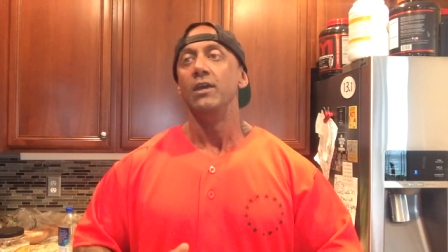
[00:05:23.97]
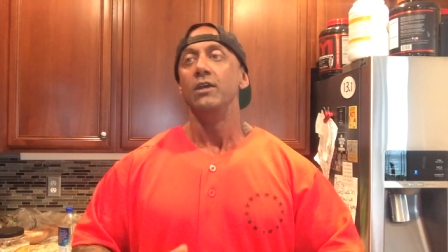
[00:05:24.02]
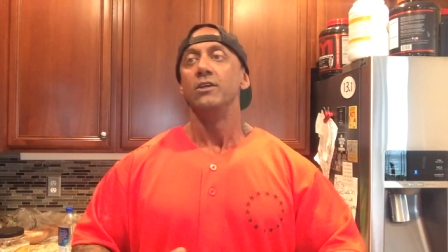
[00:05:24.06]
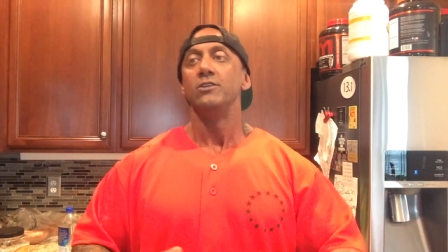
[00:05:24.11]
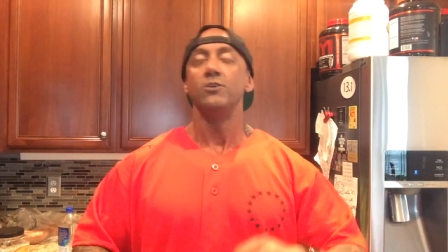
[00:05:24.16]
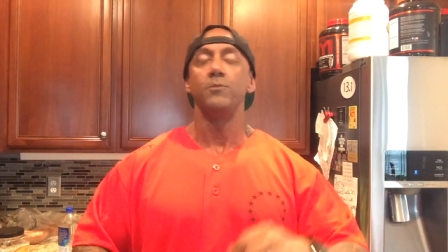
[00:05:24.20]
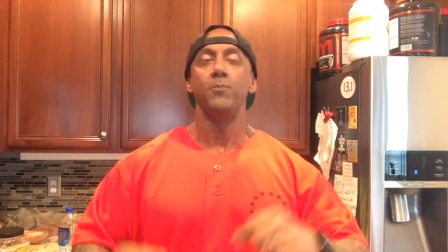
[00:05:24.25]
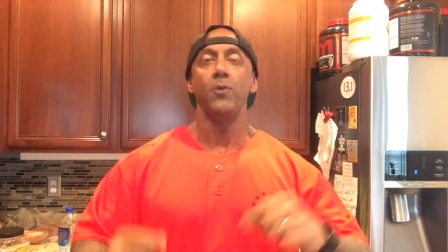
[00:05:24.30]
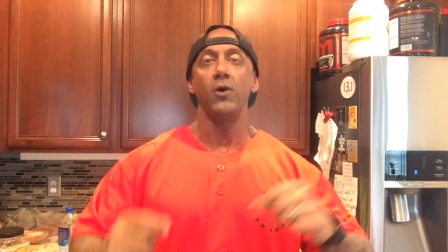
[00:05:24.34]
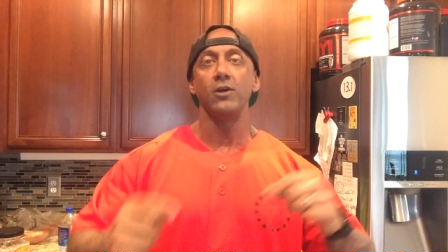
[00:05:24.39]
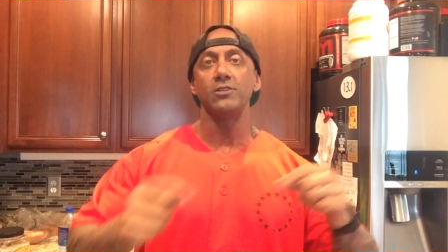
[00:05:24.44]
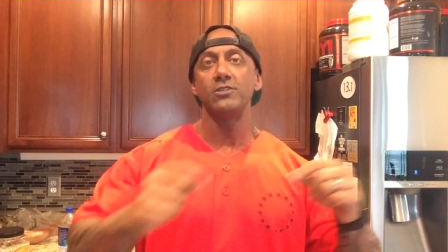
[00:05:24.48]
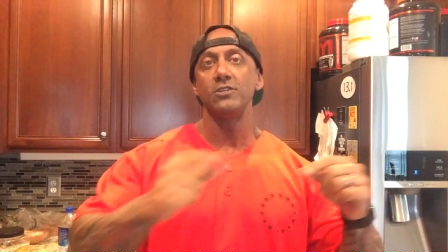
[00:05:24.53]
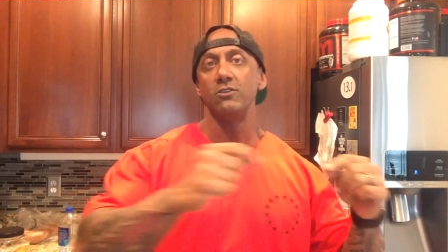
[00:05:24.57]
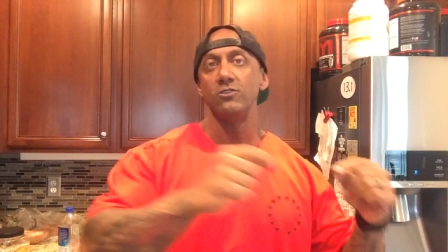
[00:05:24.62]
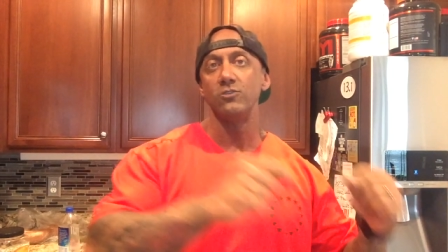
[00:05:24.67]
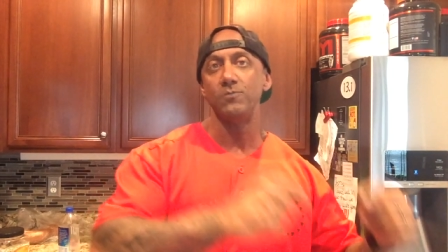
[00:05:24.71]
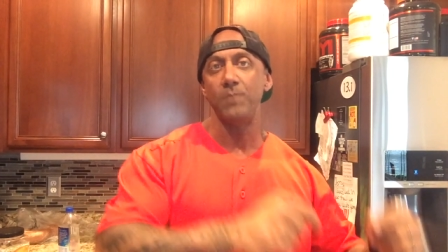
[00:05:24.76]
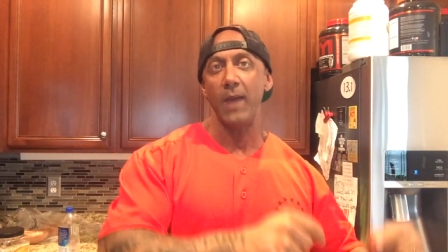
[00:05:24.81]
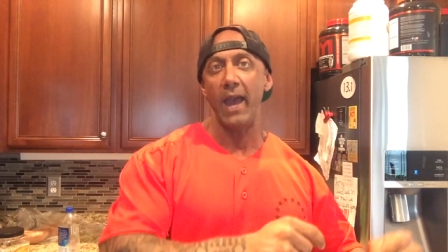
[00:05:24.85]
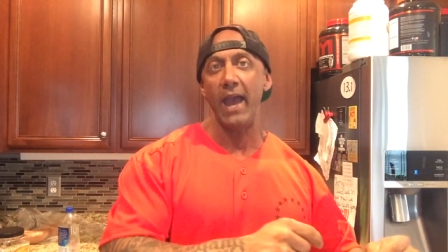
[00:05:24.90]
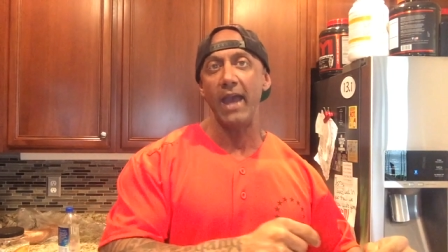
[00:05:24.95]
So Boston
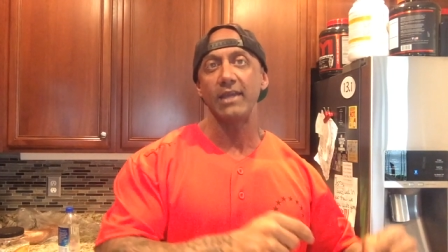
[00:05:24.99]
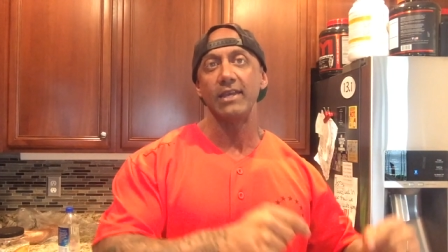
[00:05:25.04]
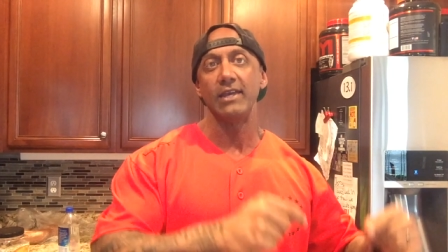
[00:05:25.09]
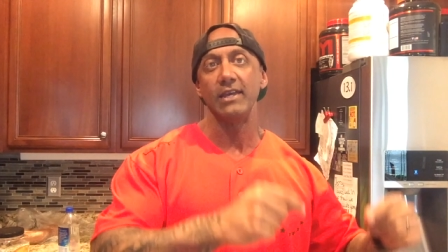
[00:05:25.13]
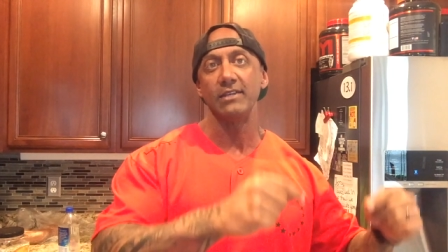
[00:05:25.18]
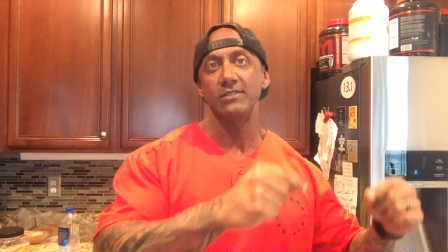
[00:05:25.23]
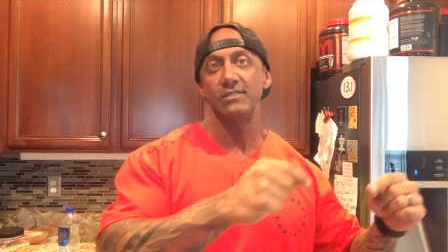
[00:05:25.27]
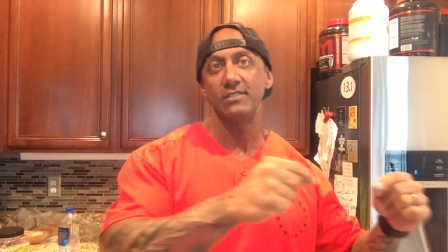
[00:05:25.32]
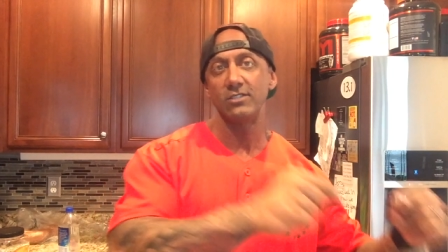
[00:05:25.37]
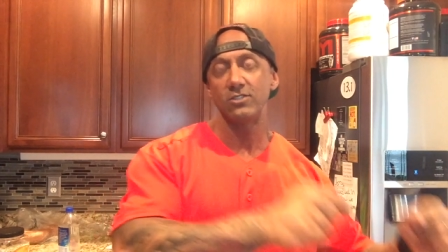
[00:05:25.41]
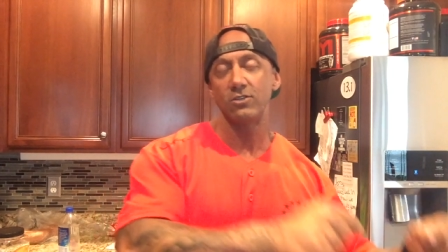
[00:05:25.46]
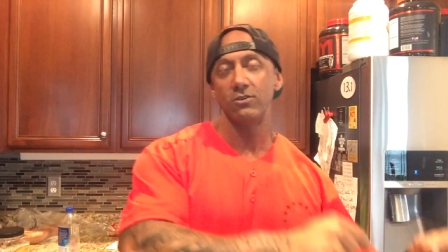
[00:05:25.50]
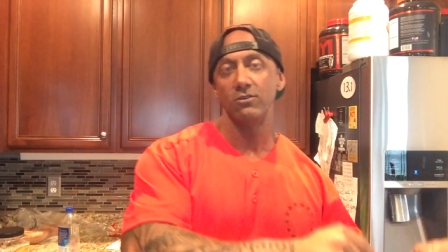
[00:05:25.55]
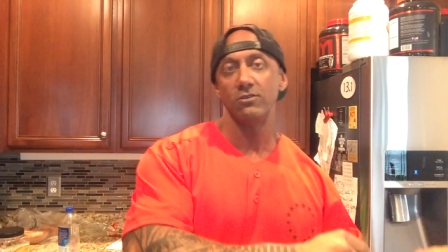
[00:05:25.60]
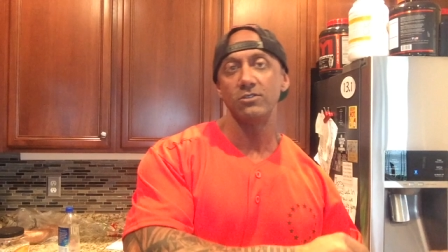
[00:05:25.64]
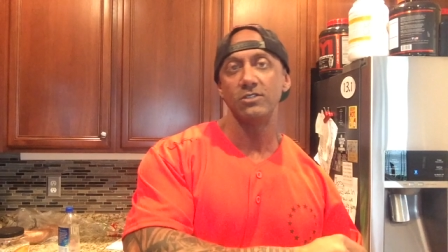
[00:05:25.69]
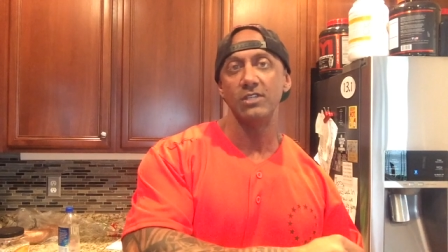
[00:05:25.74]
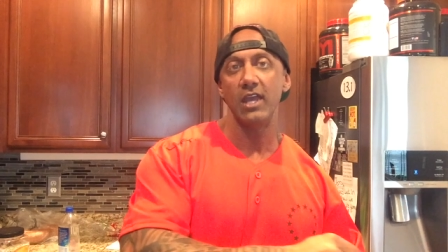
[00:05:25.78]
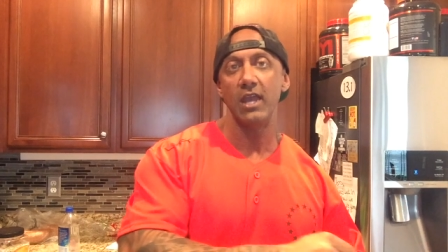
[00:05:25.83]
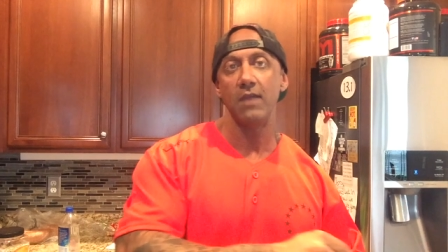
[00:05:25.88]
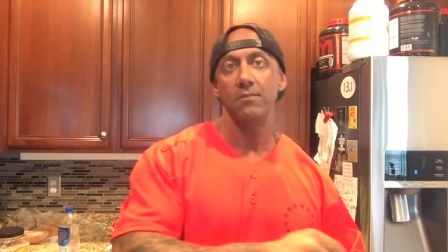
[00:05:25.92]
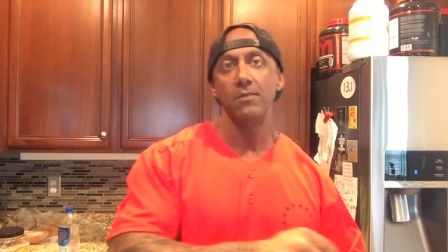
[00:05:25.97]
goes back, gets this
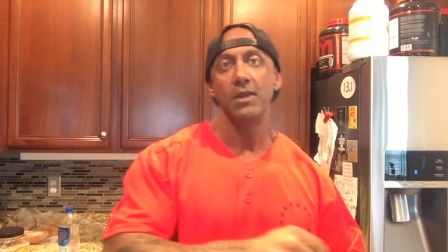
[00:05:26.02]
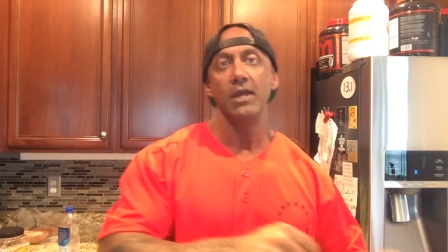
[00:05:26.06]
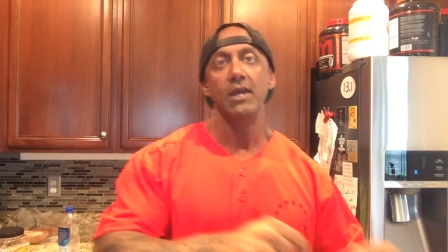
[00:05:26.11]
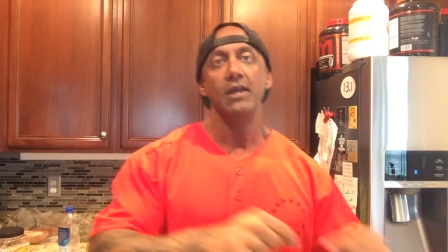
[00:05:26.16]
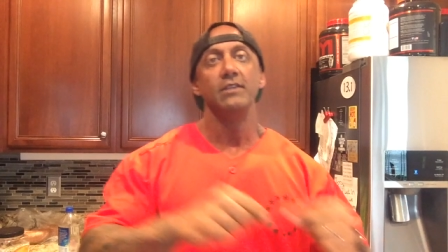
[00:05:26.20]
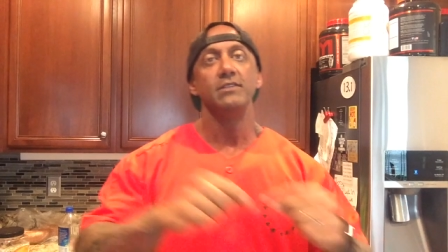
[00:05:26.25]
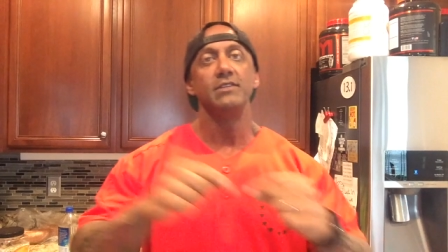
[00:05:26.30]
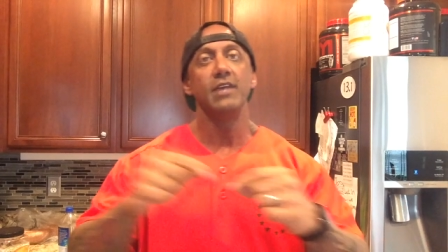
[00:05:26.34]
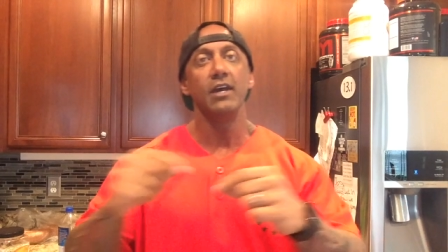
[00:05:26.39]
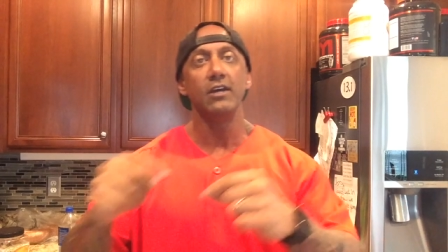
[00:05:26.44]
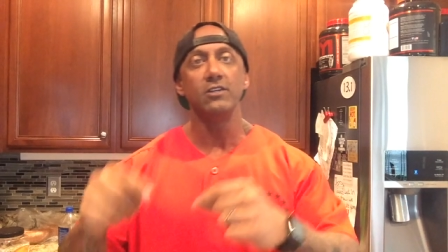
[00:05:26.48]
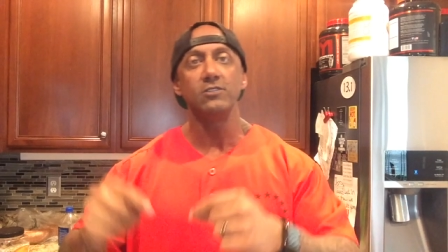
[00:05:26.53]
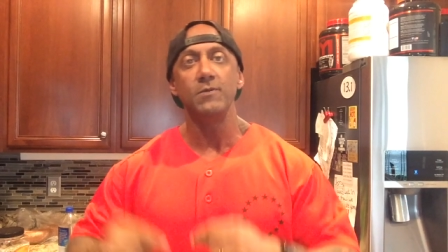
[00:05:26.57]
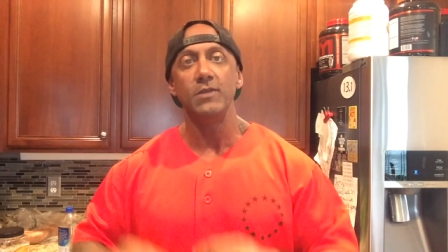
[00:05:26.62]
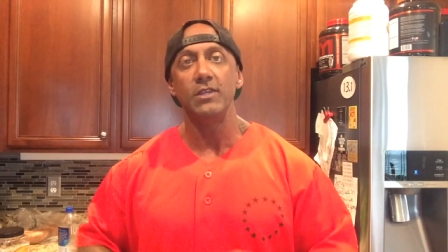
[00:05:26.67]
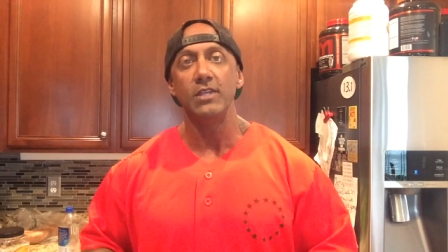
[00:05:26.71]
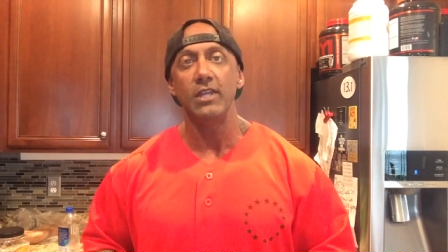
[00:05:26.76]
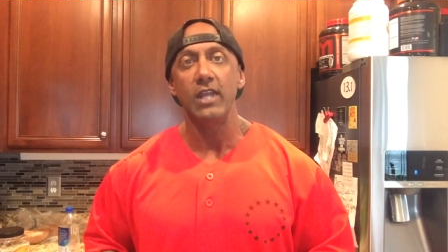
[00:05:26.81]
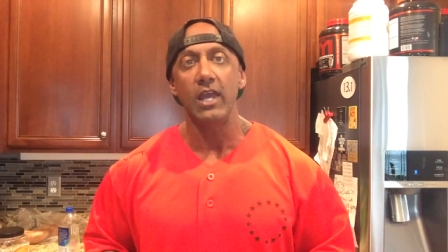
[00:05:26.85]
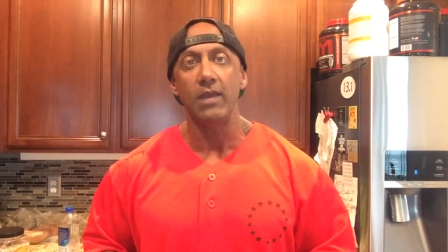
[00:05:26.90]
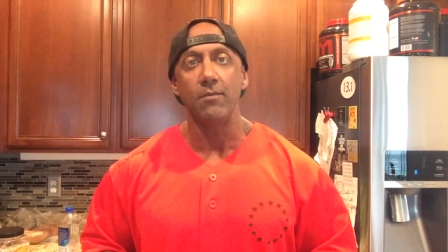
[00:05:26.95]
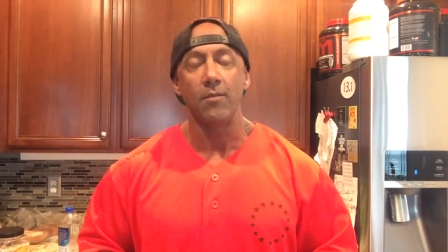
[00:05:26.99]
girl's name, tells me
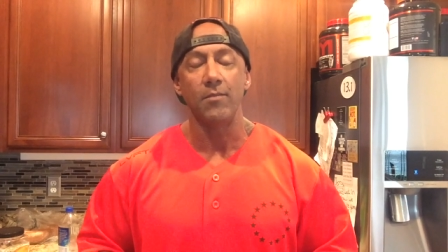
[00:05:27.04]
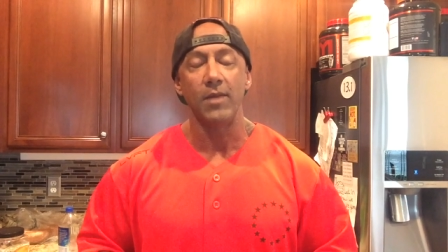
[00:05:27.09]
the name.